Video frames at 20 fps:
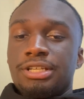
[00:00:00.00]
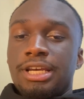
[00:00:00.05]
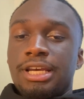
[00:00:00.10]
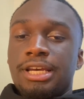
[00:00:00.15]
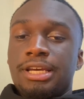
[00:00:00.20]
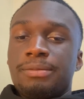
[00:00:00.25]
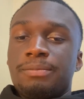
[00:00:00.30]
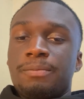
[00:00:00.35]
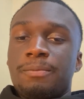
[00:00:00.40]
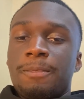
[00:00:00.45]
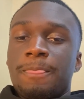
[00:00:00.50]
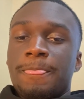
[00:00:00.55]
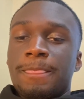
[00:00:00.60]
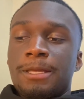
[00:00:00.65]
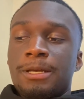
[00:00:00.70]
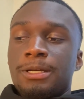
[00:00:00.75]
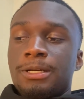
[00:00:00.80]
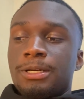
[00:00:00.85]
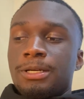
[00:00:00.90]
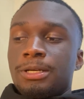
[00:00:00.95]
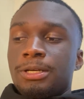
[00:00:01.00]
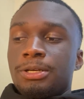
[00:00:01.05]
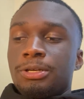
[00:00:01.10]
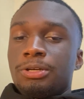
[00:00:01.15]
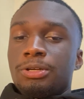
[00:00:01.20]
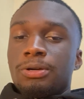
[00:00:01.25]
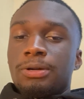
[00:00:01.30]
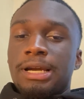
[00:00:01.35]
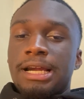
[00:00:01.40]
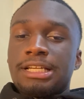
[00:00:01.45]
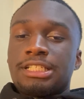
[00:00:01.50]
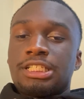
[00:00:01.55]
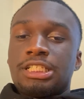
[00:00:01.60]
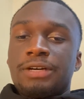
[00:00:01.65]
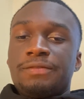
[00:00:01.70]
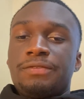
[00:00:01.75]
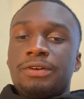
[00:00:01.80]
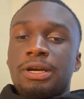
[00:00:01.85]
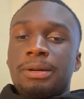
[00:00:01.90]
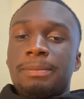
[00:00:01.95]
And, you know, that's
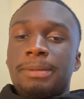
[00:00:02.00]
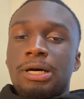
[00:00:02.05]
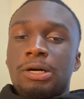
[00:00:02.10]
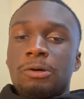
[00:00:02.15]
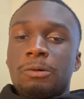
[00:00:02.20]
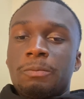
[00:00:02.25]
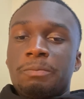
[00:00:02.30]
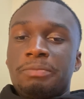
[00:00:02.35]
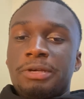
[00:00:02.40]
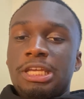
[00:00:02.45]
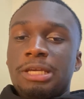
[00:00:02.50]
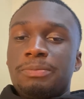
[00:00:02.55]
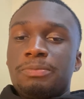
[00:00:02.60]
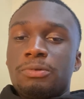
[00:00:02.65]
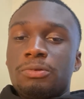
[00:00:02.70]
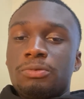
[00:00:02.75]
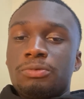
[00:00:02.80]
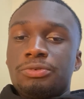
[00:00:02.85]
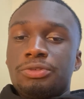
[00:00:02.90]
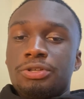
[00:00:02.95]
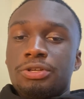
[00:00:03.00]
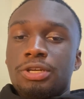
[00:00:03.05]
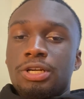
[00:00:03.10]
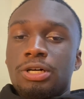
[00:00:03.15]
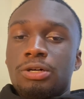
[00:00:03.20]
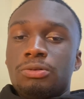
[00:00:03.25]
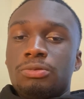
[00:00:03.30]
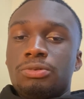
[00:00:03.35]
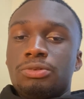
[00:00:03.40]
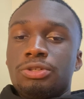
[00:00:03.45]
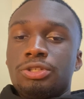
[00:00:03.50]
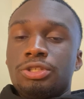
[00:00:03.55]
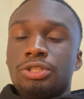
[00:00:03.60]
something about people, you know.